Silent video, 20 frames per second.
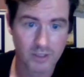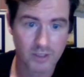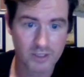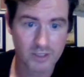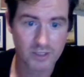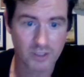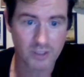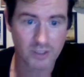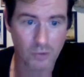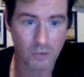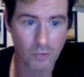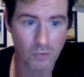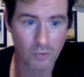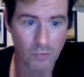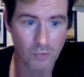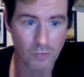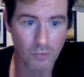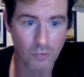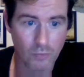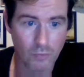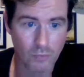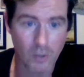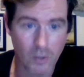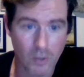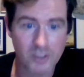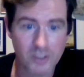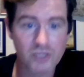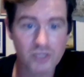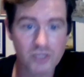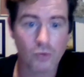So
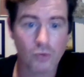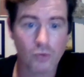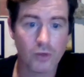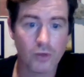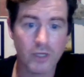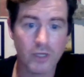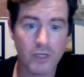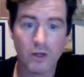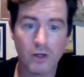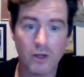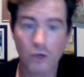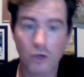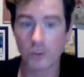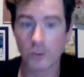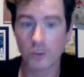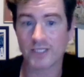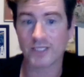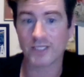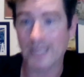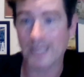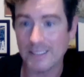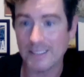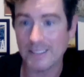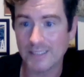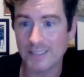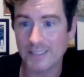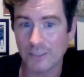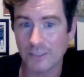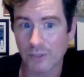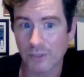runs scored, Acuna has
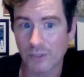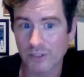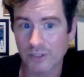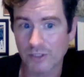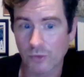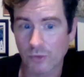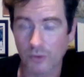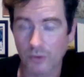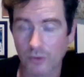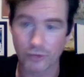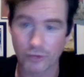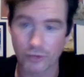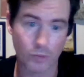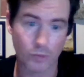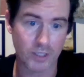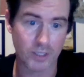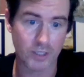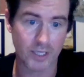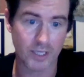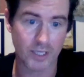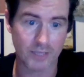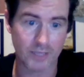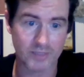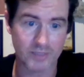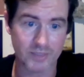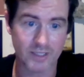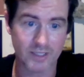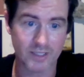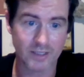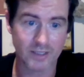18 runs scored in 20
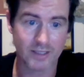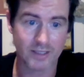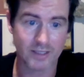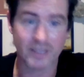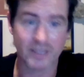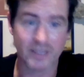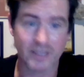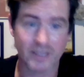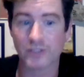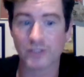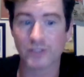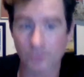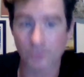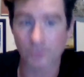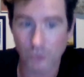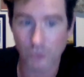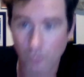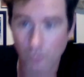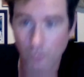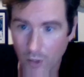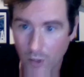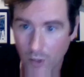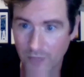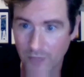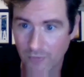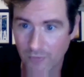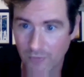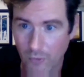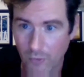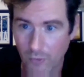games. They had only scored
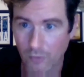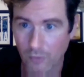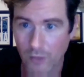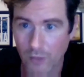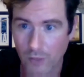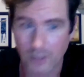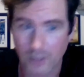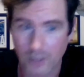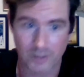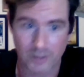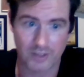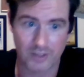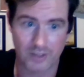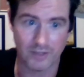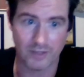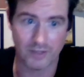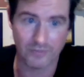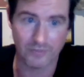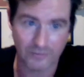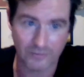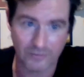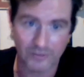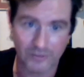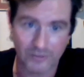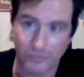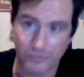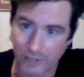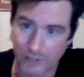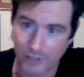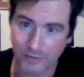24 runs in the
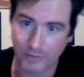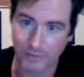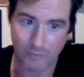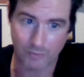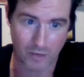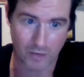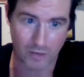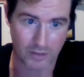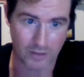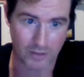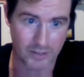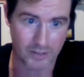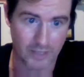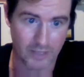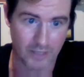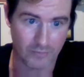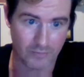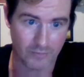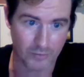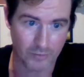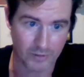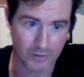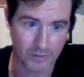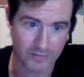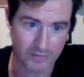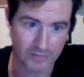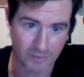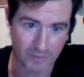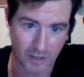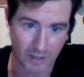52 games prior to that from the
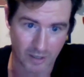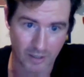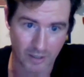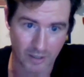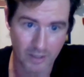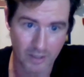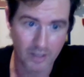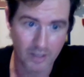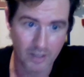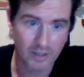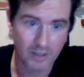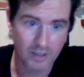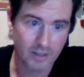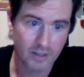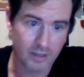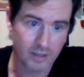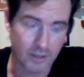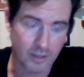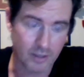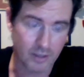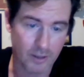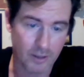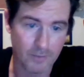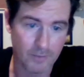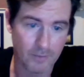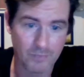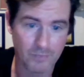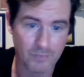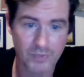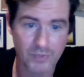leadoff spot.
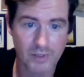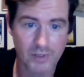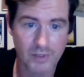RBI,